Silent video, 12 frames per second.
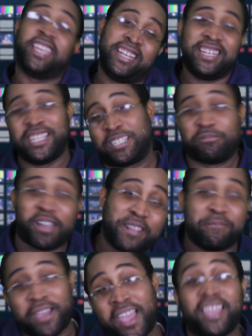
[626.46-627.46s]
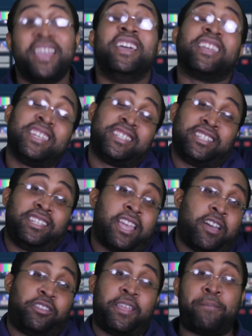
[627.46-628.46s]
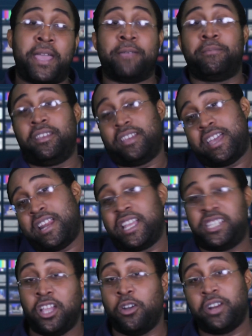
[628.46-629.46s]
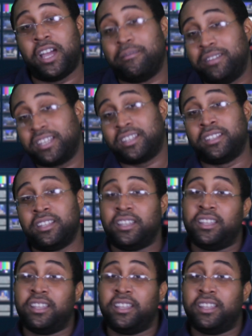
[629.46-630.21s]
getting his money back, because, you know, they paid me and I showed up, nigga.